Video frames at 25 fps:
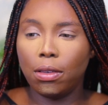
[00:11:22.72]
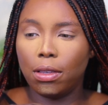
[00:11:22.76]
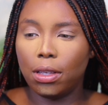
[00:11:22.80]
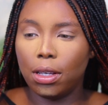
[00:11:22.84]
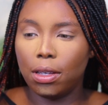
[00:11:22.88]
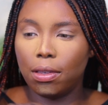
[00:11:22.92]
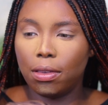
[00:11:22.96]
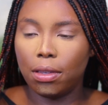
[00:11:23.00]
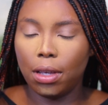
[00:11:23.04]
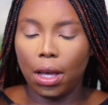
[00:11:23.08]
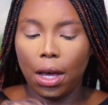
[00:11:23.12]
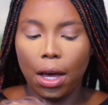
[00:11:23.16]
going to
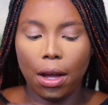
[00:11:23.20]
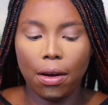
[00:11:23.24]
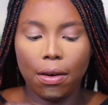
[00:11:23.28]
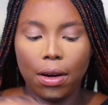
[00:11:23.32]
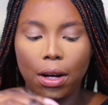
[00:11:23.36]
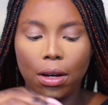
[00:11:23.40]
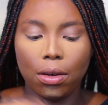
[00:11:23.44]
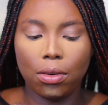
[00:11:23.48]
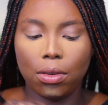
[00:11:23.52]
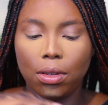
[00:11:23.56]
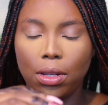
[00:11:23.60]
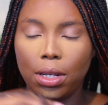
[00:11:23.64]
take
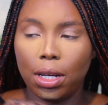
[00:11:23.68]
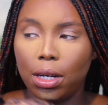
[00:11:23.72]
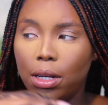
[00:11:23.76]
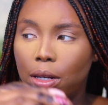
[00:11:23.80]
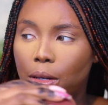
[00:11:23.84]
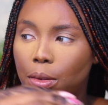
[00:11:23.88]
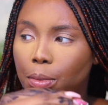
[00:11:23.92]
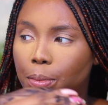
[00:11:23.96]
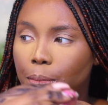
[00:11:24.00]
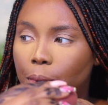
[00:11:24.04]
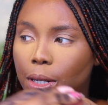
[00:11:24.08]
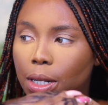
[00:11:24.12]
Sahara on
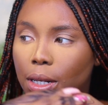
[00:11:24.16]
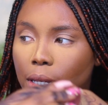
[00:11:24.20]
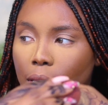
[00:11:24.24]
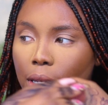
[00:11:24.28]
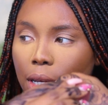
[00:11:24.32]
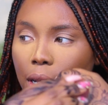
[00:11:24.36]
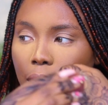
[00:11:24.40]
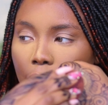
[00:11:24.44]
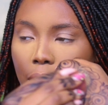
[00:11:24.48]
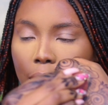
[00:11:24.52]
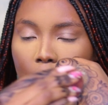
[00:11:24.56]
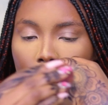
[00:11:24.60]
like a
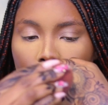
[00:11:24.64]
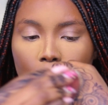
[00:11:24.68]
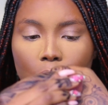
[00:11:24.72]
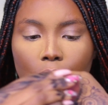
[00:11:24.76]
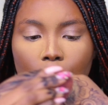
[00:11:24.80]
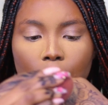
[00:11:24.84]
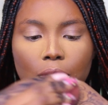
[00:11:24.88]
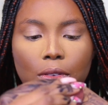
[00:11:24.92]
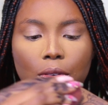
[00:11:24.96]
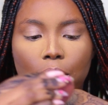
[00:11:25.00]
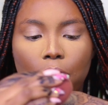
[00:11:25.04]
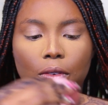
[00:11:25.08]
blender and I'll
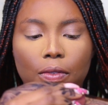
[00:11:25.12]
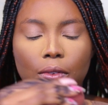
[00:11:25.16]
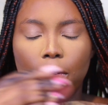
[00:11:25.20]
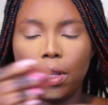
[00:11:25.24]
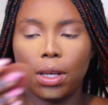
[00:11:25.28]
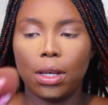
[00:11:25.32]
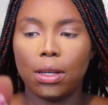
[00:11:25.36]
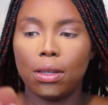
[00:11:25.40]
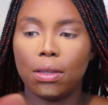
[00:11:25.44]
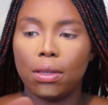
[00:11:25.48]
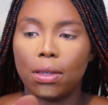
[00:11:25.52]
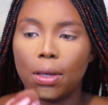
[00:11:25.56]
dust off
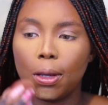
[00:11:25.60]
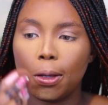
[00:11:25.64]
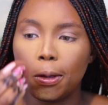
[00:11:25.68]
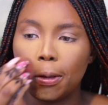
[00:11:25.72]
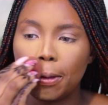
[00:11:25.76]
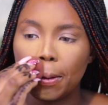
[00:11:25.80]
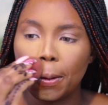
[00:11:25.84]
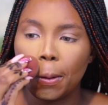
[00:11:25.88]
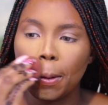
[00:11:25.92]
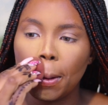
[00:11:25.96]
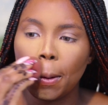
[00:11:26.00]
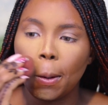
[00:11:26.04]
the
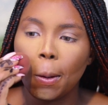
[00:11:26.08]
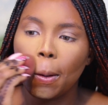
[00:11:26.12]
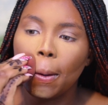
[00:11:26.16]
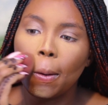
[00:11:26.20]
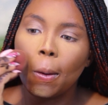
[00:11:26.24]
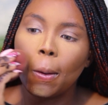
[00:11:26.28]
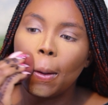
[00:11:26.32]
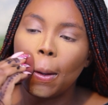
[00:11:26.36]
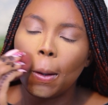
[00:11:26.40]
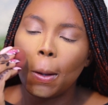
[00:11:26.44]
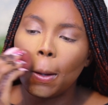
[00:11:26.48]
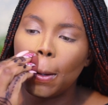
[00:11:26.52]
excess
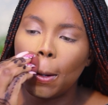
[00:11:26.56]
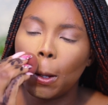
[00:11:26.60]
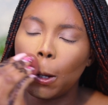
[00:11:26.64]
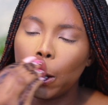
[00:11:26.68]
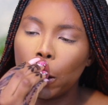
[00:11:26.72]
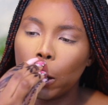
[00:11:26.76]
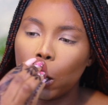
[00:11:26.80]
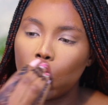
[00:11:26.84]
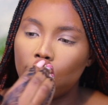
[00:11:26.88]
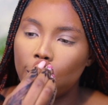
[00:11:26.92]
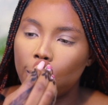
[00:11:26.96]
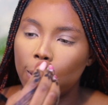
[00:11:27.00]
and
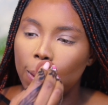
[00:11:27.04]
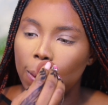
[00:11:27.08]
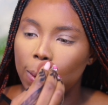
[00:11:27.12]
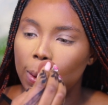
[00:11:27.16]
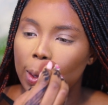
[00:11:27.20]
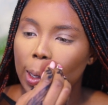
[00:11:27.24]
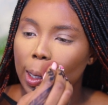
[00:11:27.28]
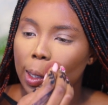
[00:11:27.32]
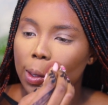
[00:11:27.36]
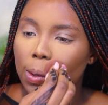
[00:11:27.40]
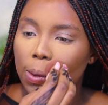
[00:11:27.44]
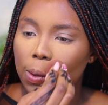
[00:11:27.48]
I'll just
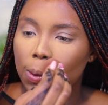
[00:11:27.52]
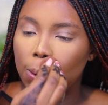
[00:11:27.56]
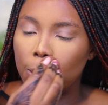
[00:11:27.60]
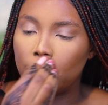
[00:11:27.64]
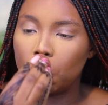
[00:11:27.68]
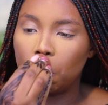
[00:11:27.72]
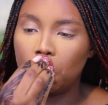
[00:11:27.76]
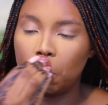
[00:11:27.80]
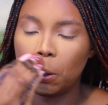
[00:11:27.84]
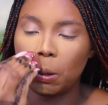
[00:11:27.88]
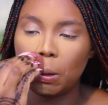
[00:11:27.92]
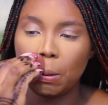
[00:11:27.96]
use that
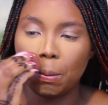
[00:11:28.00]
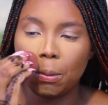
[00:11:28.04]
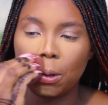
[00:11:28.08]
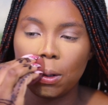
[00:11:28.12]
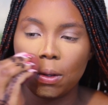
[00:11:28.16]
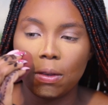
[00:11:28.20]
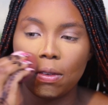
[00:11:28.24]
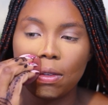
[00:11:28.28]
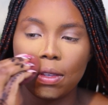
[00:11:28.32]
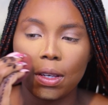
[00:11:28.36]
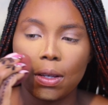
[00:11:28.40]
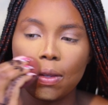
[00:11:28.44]
to pretty
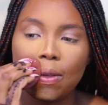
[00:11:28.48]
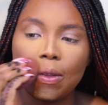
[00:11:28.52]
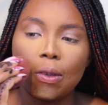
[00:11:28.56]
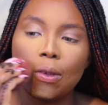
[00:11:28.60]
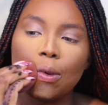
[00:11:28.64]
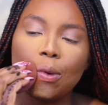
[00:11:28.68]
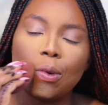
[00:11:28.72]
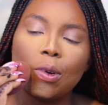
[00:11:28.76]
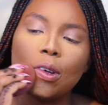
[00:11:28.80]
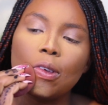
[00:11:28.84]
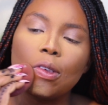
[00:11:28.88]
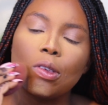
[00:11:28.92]
much
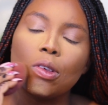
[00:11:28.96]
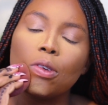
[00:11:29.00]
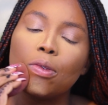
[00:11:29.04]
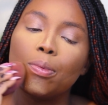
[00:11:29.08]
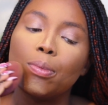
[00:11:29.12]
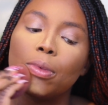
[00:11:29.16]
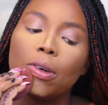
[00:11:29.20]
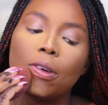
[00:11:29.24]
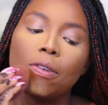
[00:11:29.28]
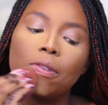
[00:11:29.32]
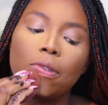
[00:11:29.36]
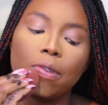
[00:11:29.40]
set the rest
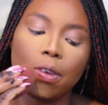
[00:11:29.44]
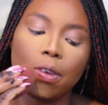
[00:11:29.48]
of my